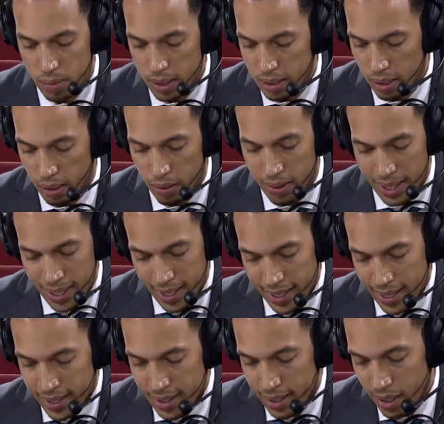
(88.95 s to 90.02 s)
So, you
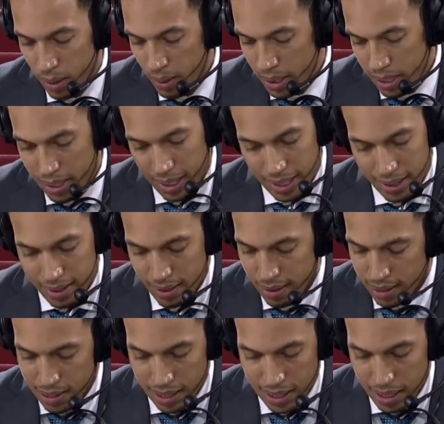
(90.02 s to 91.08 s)
know, we just got to
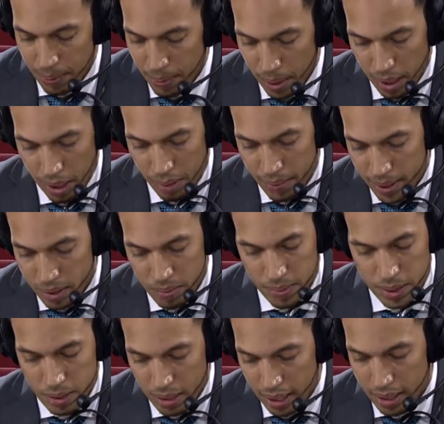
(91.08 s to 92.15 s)
clean up our mental
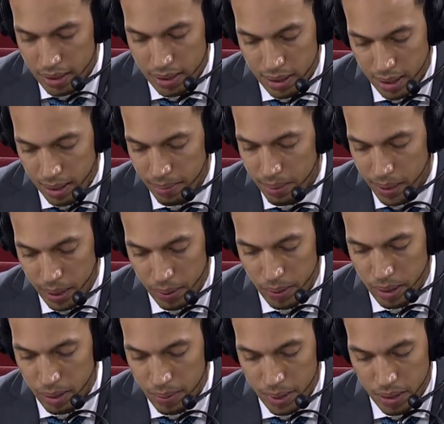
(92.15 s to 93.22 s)
mistakes and play
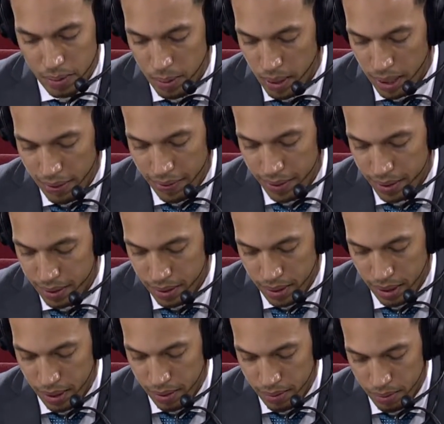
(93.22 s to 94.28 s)
with unbelievable effort,
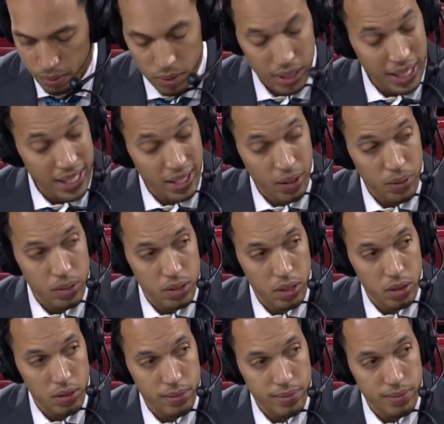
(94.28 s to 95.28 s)
and we like our result.